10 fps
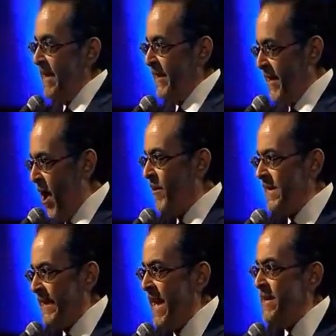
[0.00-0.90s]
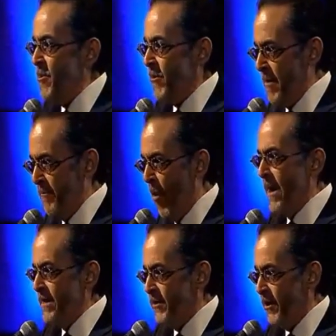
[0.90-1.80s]
The only thing you can
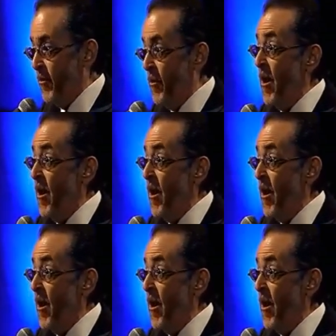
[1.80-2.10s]
point to